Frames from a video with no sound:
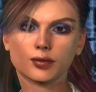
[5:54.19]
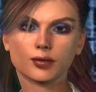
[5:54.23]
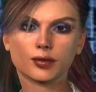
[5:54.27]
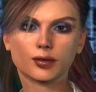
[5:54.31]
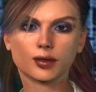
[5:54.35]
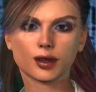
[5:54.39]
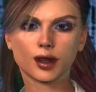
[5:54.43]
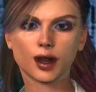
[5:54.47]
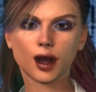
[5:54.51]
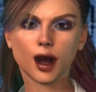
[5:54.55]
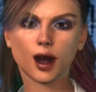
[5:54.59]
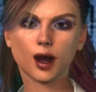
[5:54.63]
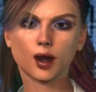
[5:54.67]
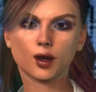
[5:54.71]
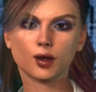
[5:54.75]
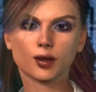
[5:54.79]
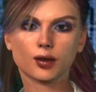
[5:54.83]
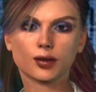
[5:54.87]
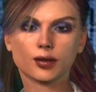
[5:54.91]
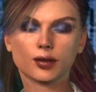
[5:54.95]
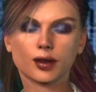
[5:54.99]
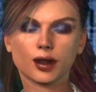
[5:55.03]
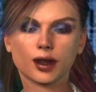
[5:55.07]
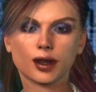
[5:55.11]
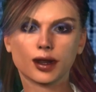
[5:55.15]
Now,
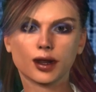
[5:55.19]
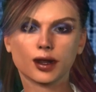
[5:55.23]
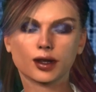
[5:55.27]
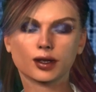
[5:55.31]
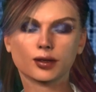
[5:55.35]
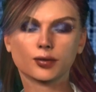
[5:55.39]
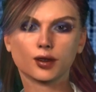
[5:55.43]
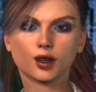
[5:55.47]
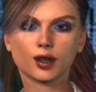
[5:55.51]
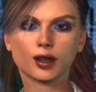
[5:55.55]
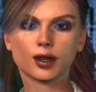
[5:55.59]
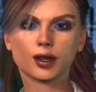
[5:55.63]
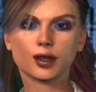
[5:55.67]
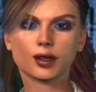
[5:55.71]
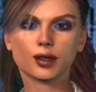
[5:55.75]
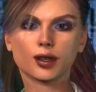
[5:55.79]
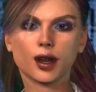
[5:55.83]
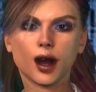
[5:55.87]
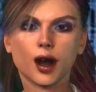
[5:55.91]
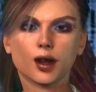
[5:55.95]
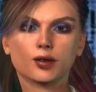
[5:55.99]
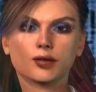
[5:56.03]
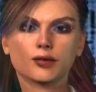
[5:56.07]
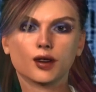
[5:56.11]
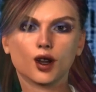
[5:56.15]
let's break it
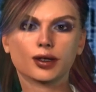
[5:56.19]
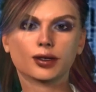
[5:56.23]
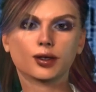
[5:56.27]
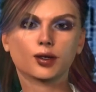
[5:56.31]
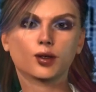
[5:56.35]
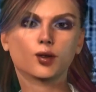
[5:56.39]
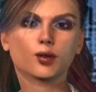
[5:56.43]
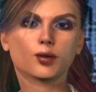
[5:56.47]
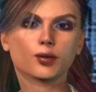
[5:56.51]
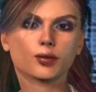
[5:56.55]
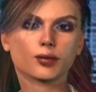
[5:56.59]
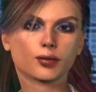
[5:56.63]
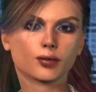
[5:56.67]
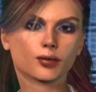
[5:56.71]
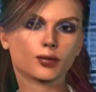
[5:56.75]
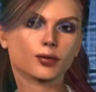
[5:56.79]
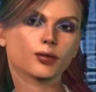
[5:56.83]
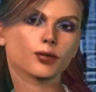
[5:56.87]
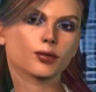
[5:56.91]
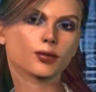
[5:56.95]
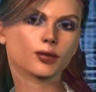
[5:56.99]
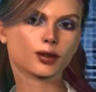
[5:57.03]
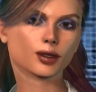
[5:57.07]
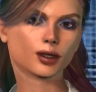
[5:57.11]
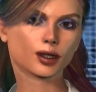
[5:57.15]
down for you.
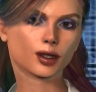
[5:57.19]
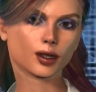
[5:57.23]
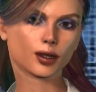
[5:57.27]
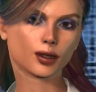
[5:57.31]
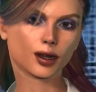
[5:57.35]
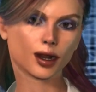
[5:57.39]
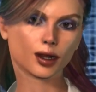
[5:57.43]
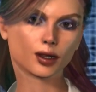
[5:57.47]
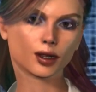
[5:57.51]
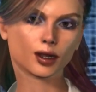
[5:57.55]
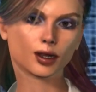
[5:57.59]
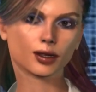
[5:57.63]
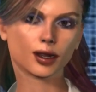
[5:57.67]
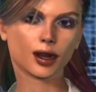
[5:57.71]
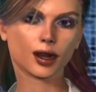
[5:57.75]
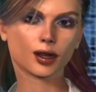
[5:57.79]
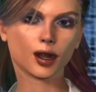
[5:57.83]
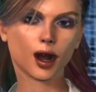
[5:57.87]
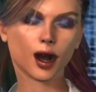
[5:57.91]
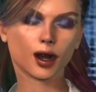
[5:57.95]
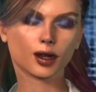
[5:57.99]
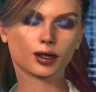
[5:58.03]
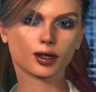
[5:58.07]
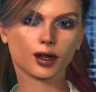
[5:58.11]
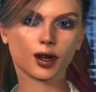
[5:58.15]
Synthetic
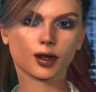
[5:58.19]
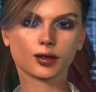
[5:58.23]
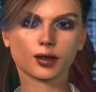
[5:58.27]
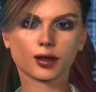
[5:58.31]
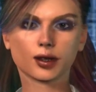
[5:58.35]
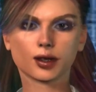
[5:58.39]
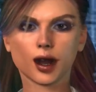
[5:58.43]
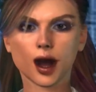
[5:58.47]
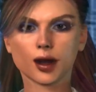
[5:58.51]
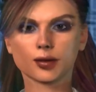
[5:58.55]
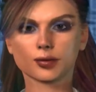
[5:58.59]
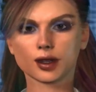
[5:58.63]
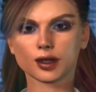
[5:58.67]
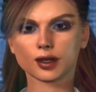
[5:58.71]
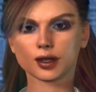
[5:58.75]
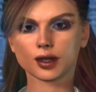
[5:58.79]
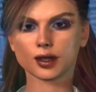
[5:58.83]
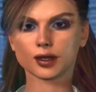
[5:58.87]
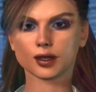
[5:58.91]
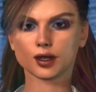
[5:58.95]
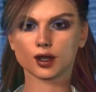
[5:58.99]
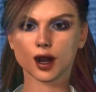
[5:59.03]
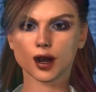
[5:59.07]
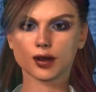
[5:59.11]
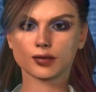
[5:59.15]
data is like the
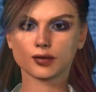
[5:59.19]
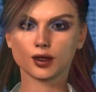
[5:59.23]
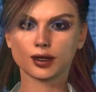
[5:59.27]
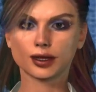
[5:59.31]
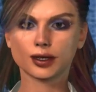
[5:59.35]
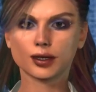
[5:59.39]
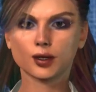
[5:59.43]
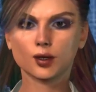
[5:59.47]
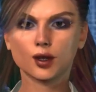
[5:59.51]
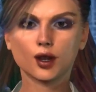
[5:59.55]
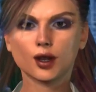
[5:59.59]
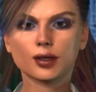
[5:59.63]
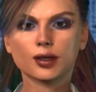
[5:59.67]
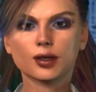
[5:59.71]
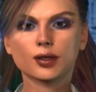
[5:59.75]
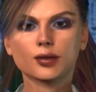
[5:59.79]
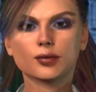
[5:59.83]
doppelganger of real world